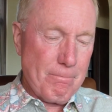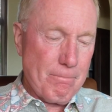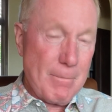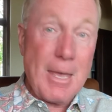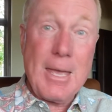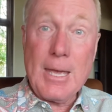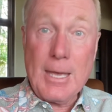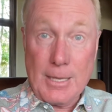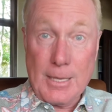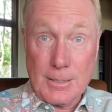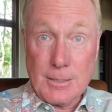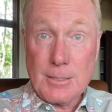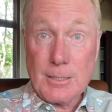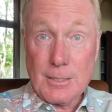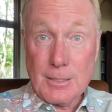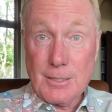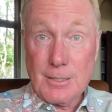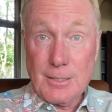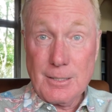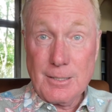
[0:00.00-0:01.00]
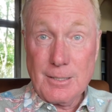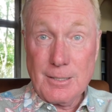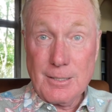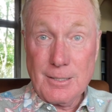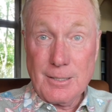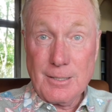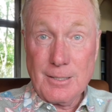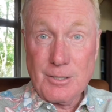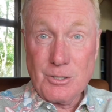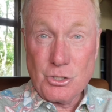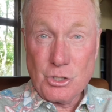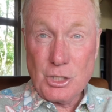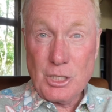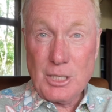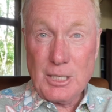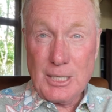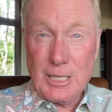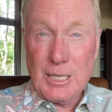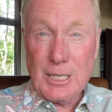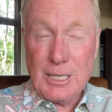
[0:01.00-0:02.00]
And
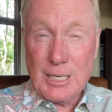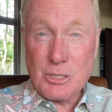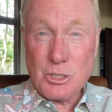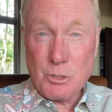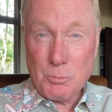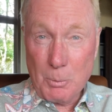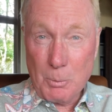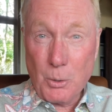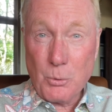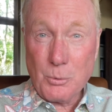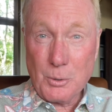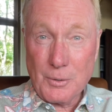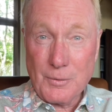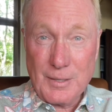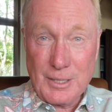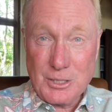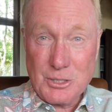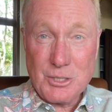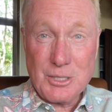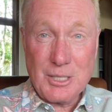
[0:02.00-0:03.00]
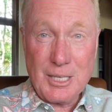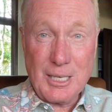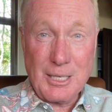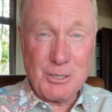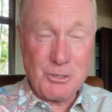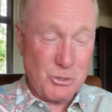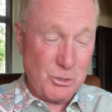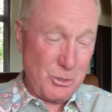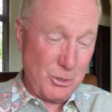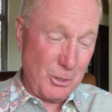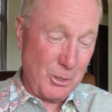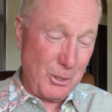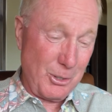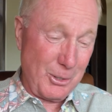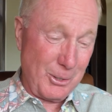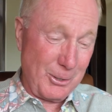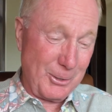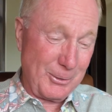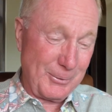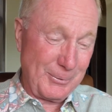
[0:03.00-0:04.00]
he had spoken these things to
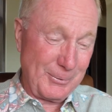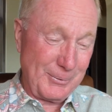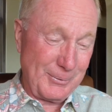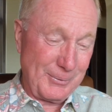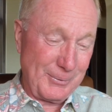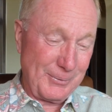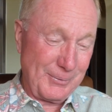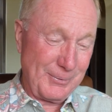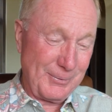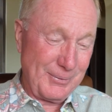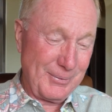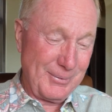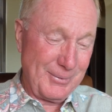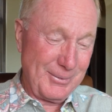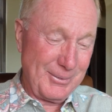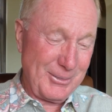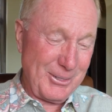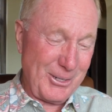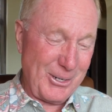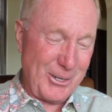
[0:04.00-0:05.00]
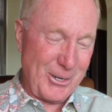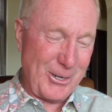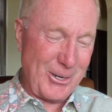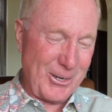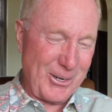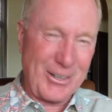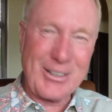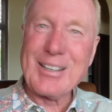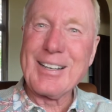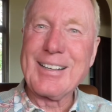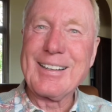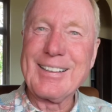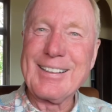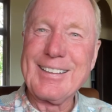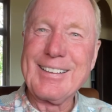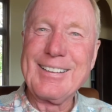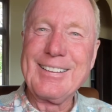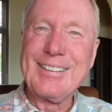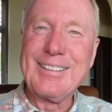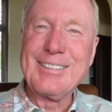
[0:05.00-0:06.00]
her. To
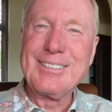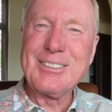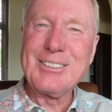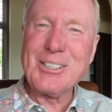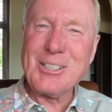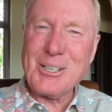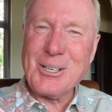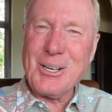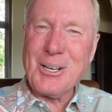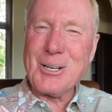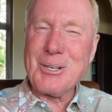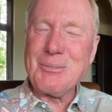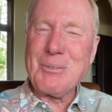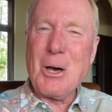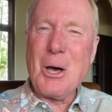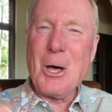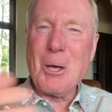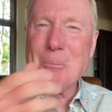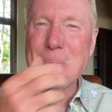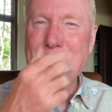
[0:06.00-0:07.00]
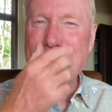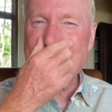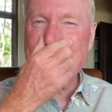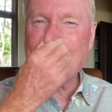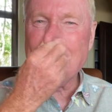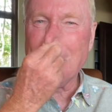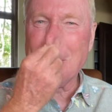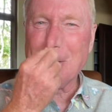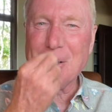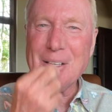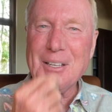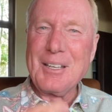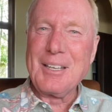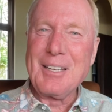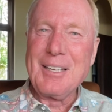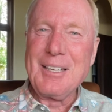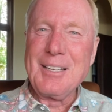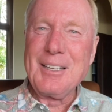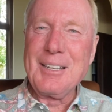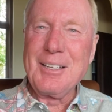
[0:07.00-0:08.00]
her, of all people.
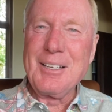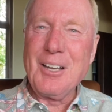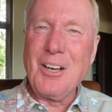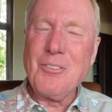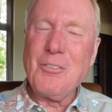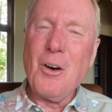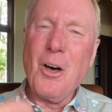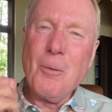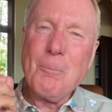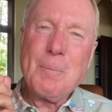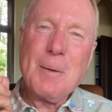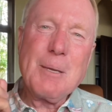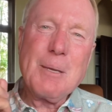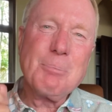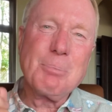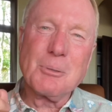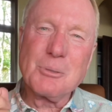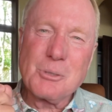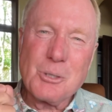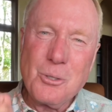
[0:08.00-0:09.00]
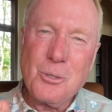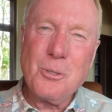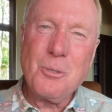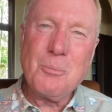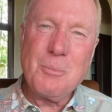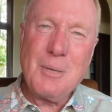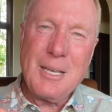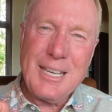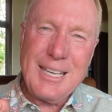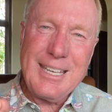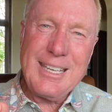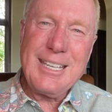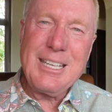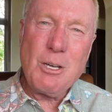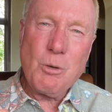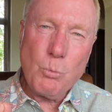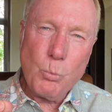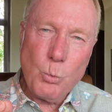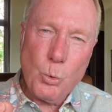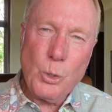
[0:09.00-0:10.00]
Of all people to whom
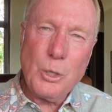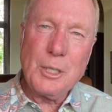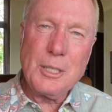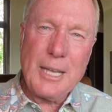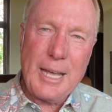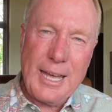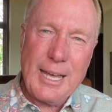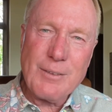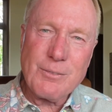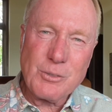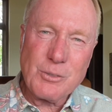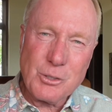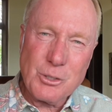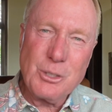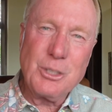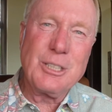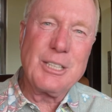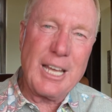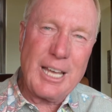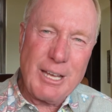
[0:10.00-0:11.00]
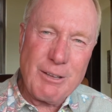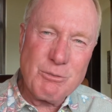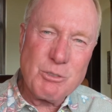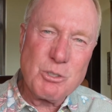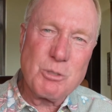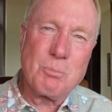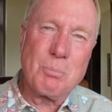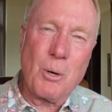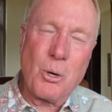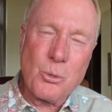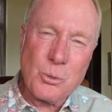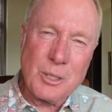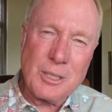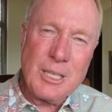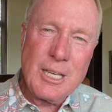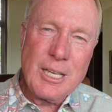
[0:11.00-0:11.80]
he would have, could have spoken.